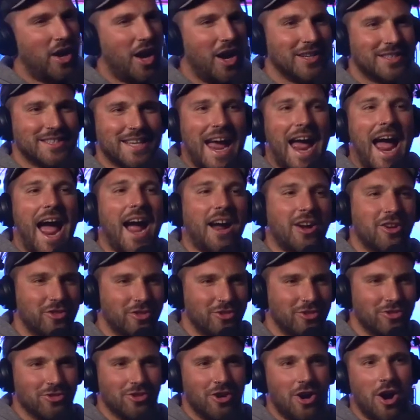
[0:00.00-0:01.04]
attack
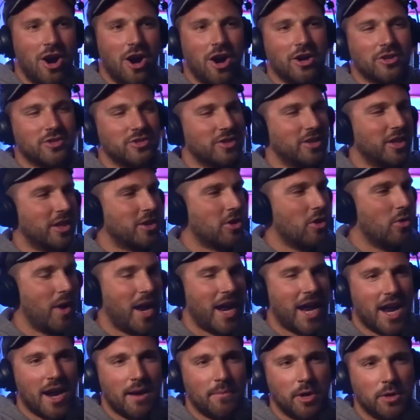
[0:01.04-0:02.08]
other dogs and like go
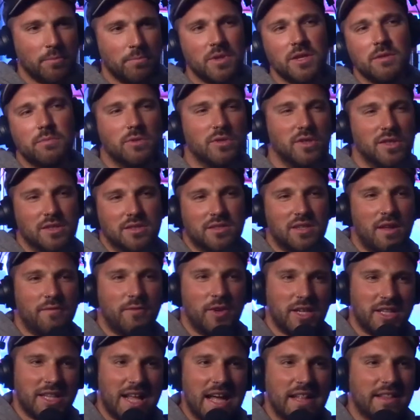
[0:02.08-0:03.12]
ham on people and stuff
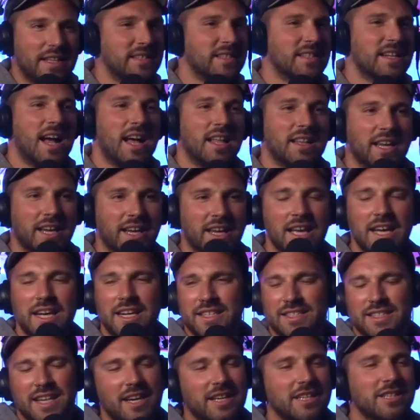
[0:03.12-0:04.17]
like that. That's not yeah. like
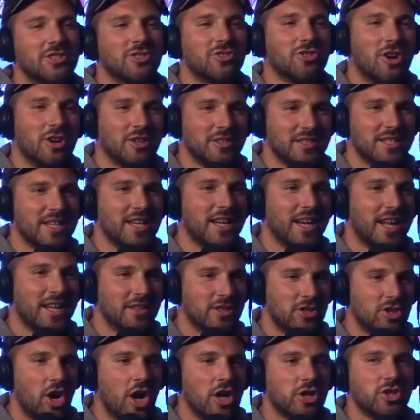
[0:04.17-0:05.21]
it's like in this dog's DNA.
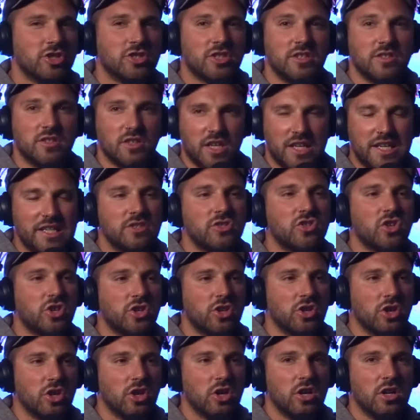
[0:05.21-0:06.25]
The dog just is yeah.
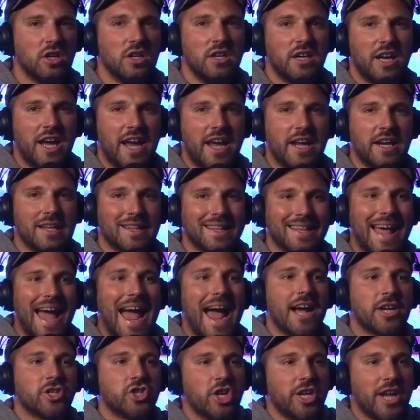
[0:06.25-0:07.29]
insecure and
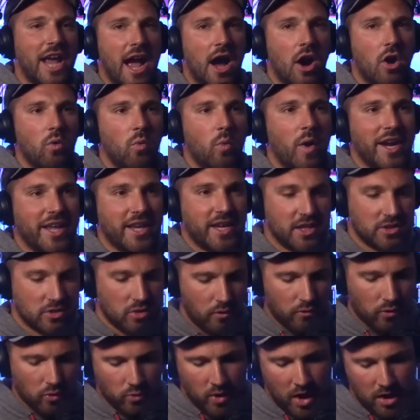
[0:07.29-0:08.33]
lashing out when it gets
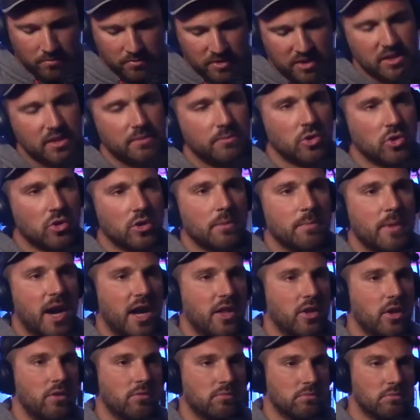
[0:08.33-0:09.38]
overwhelmed, similar to
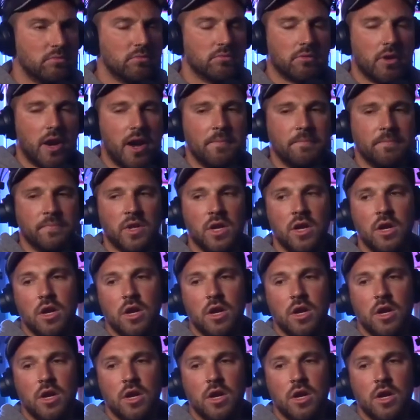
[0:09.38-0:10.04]
Milo, mm. right?